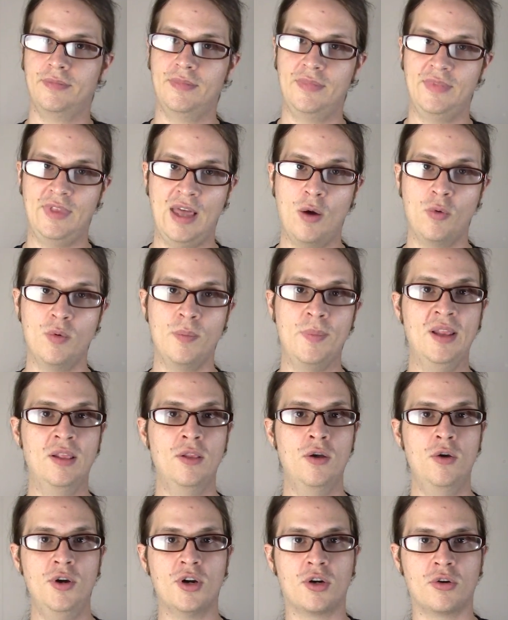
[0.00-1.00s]
That would be
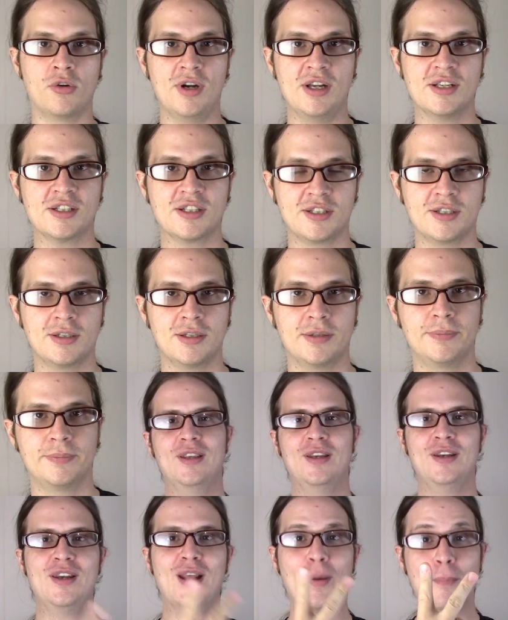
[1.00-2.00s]
ludicrous.
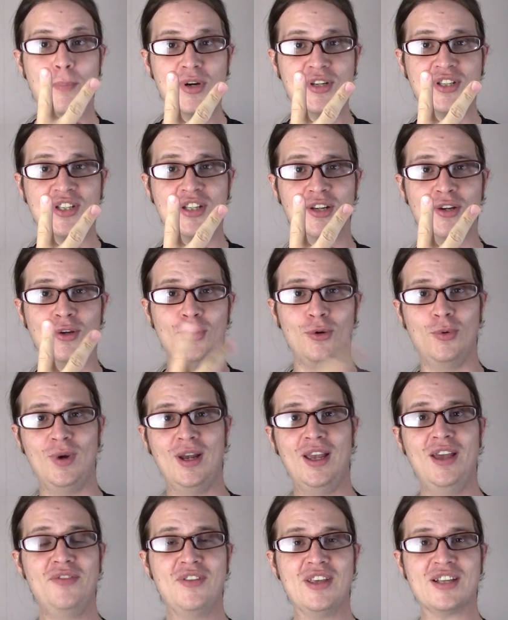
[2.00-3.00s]
Number two,
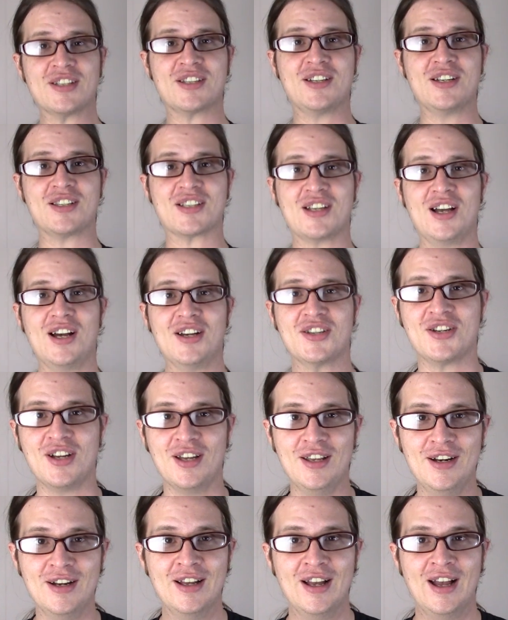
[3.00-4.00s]
in this
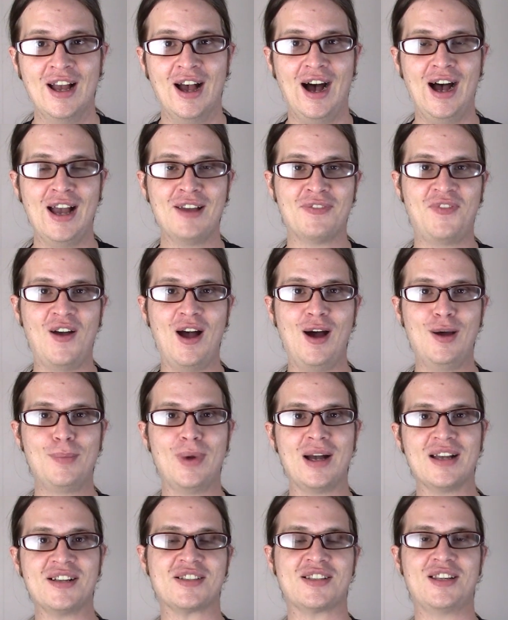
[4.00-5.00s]
discussion, I found
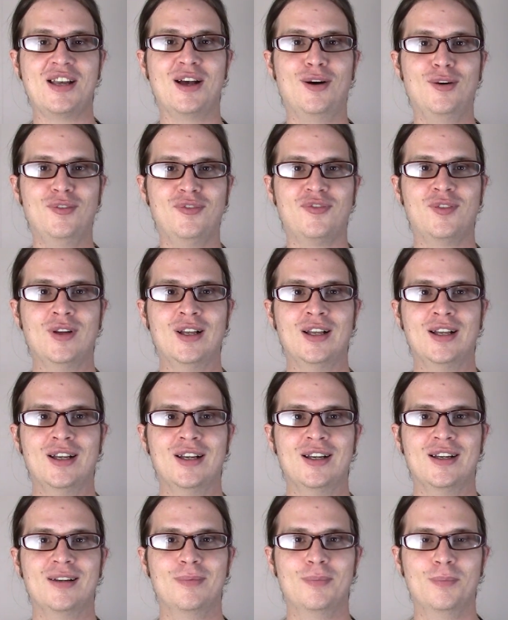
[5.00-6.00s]
myself
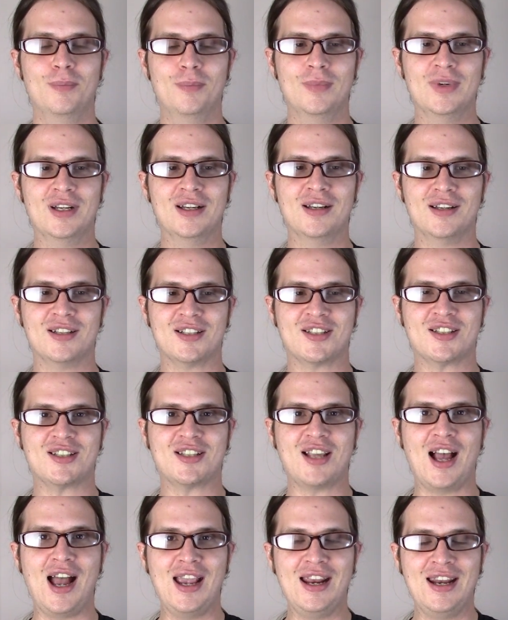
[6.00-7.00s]

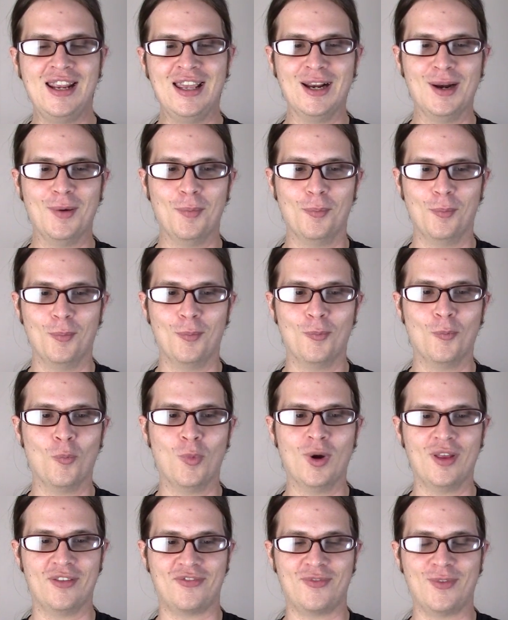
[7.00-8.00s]
siding
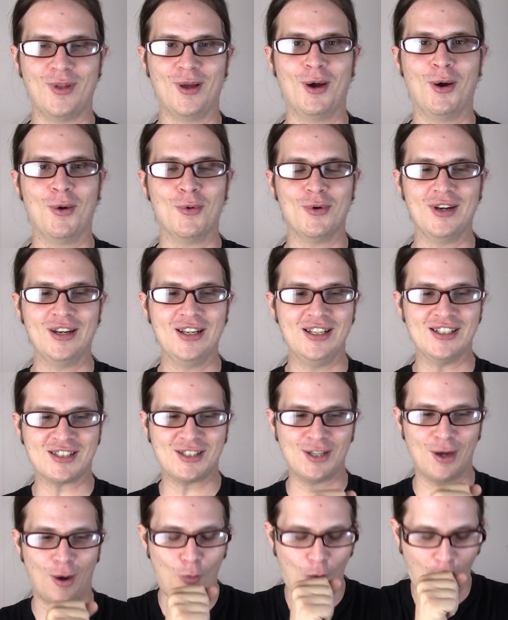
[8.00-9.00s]
with
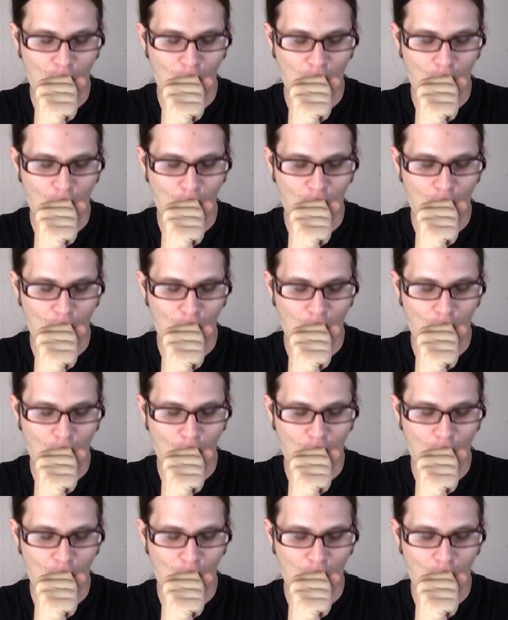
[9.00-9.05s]
Onision.